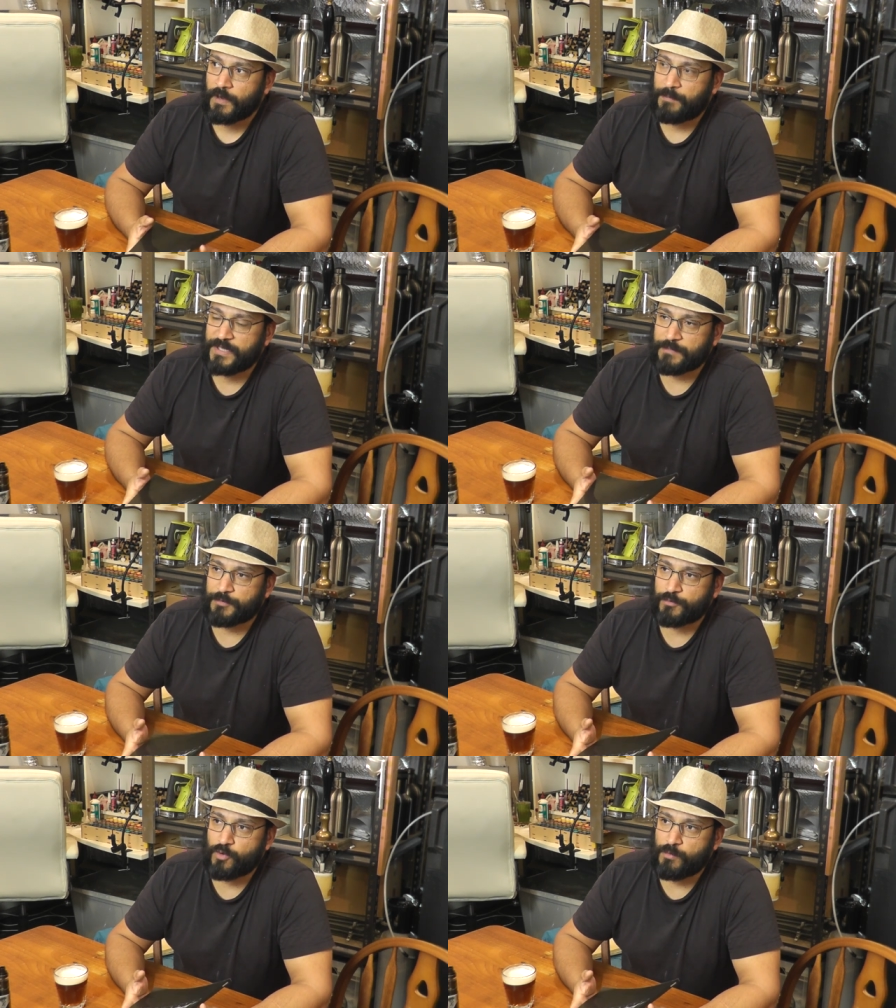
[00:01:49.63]
I picked up
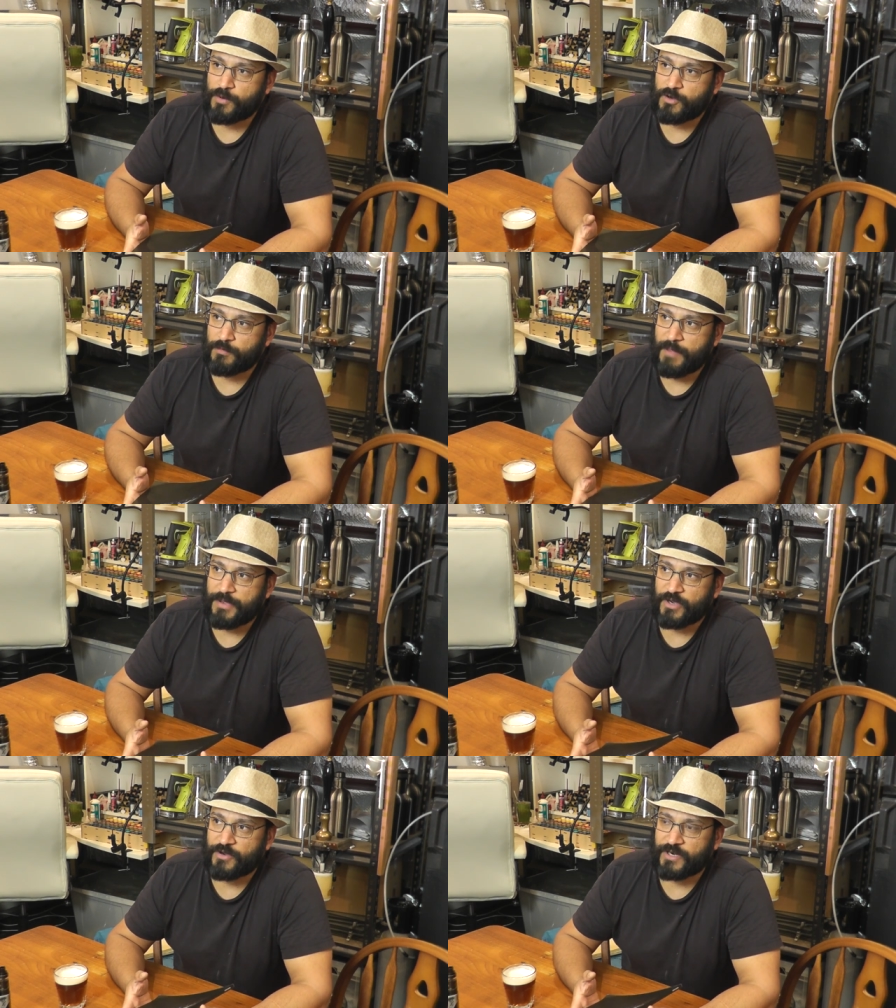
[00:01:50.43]
the rule book, or
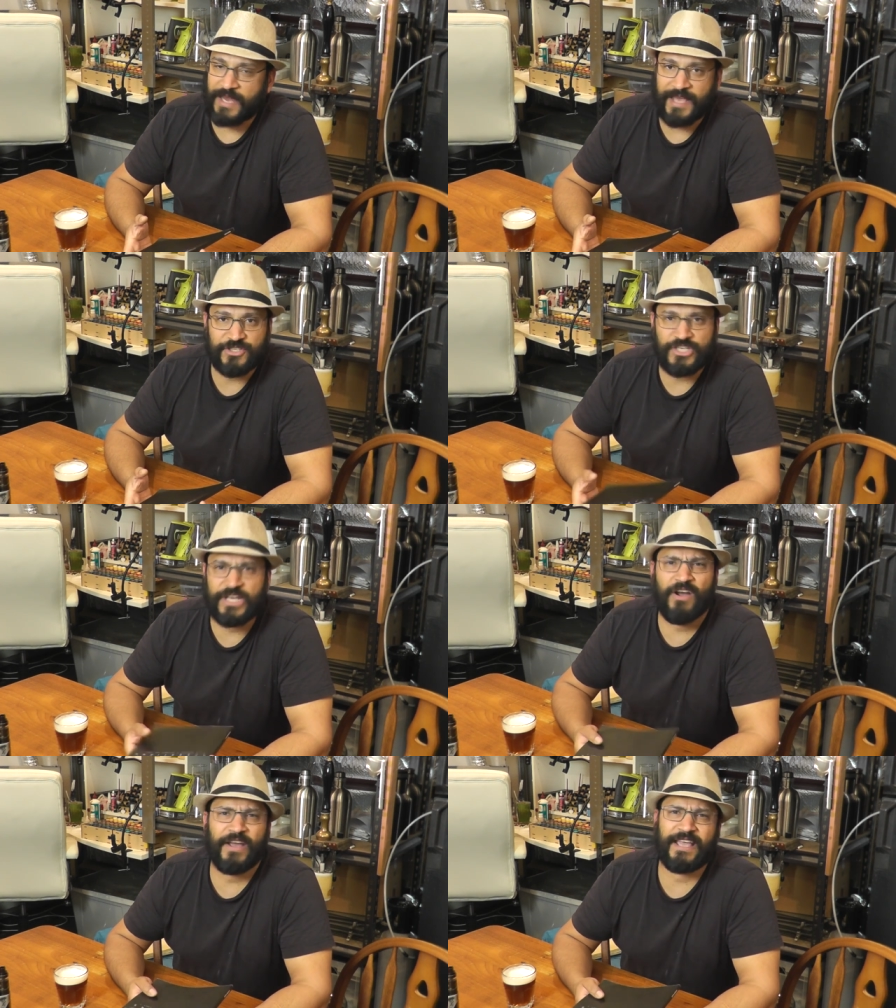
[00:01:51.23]
maybe I got it last
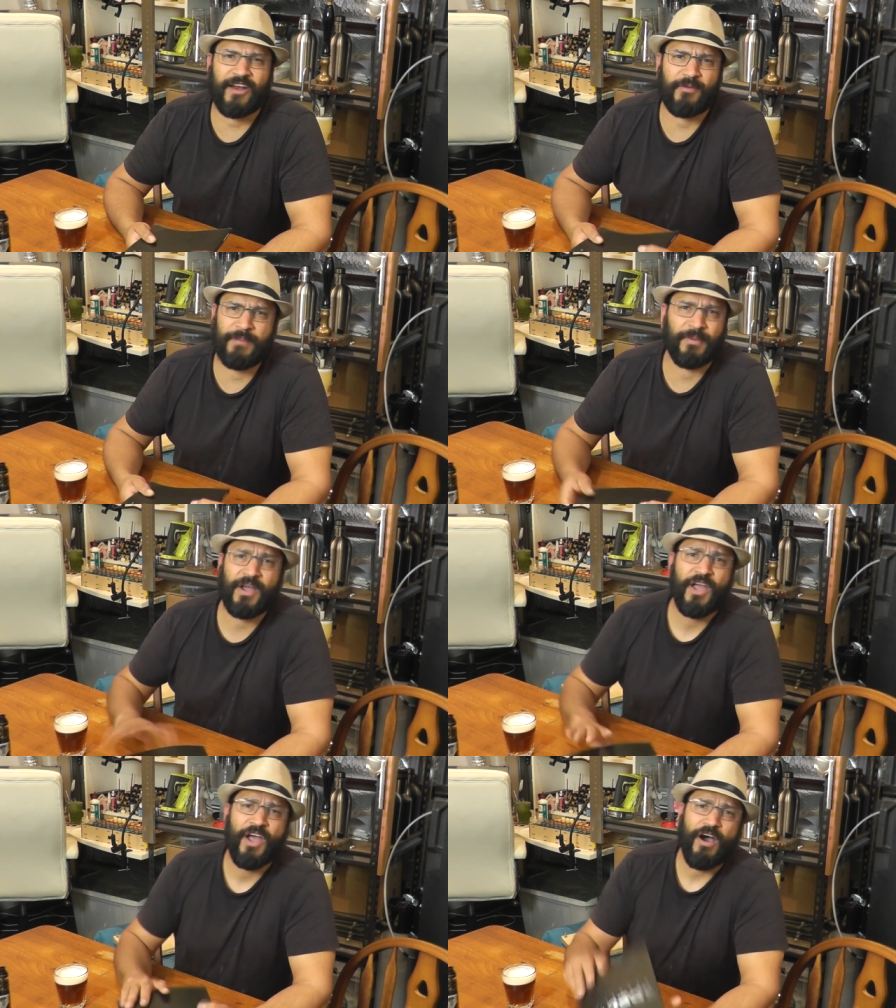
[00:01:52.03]
year. I can't
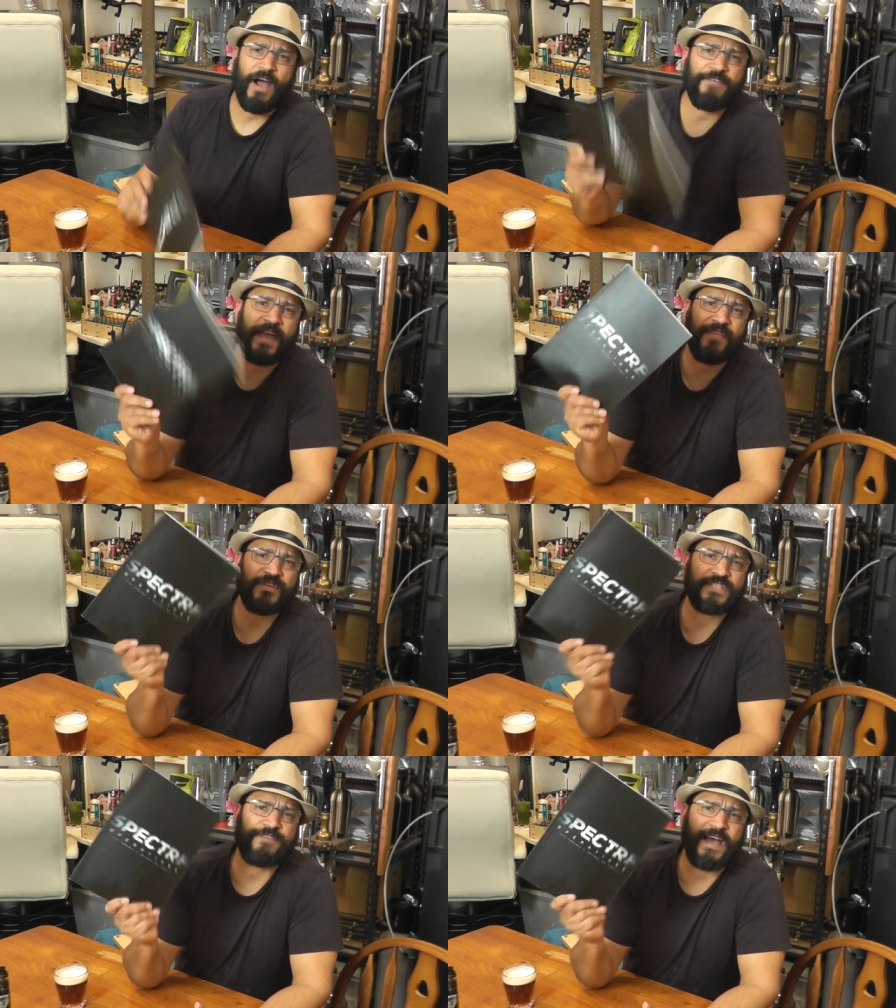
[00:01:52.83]
remember. I've had
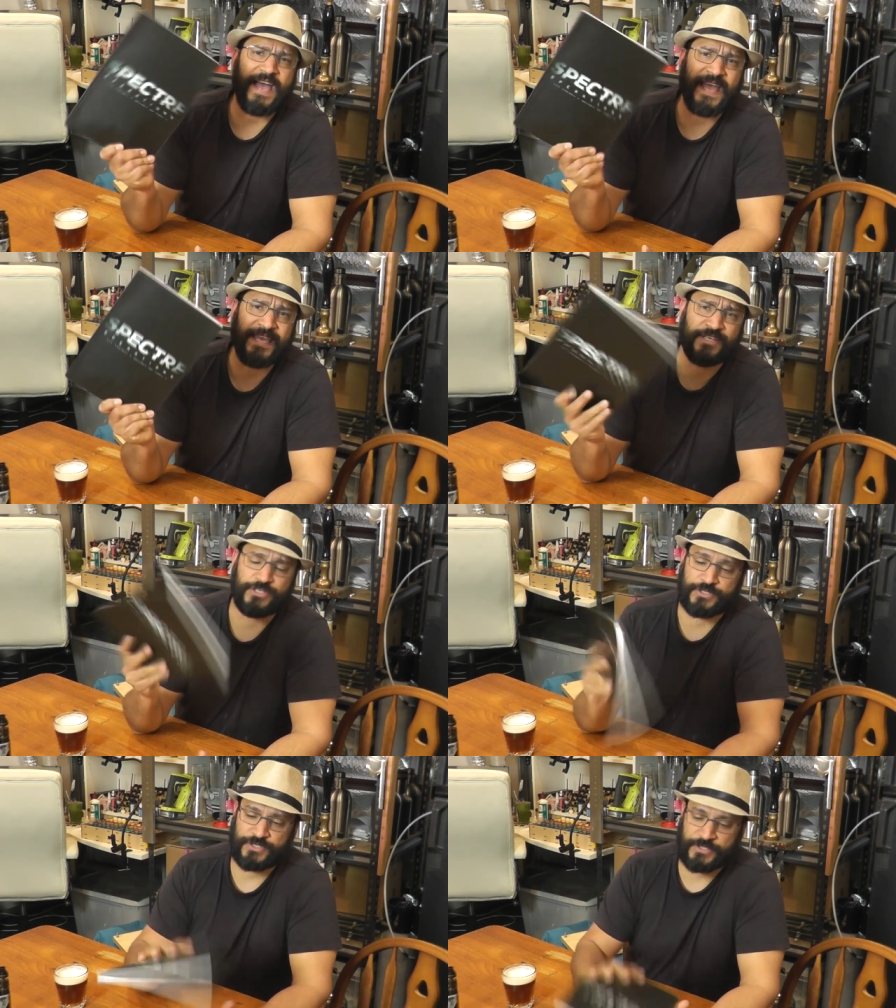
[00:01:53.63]
this for
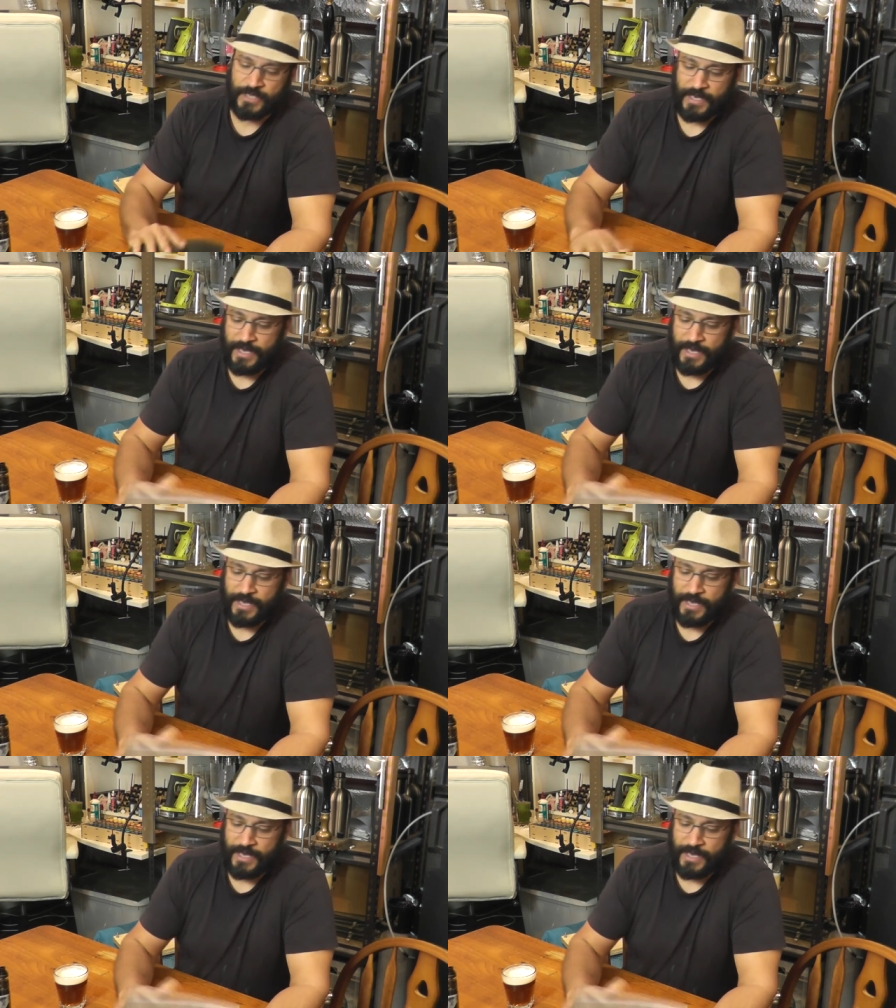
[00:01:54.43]
ages.